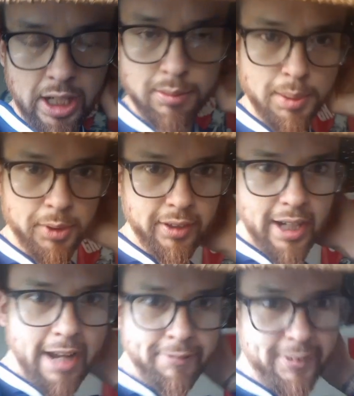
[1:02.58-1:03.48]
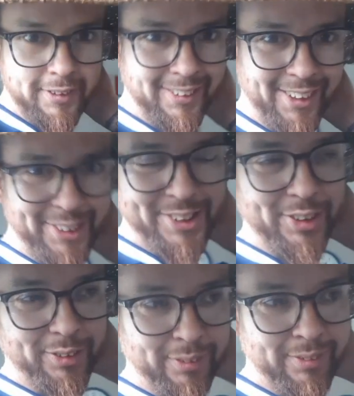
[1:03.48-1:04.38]
remember after
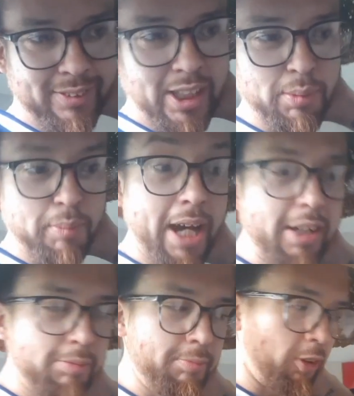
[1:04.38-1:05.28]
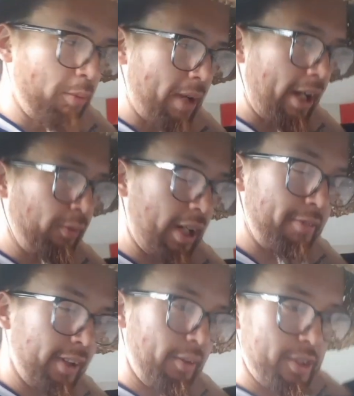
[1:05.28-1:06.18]
also coming back from Fort Mac when
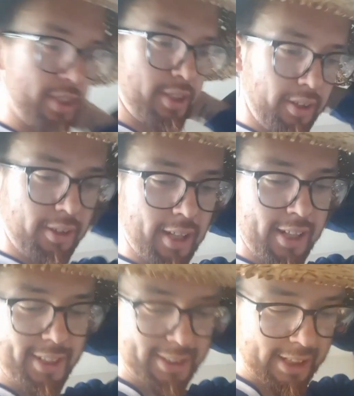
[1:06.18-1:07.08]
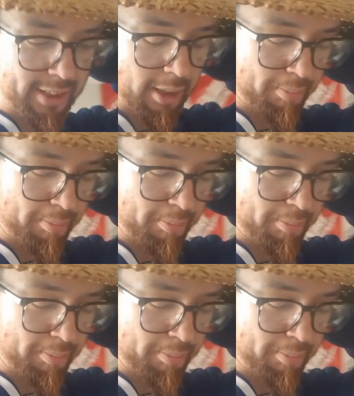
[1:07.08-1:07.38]
everything was done and said,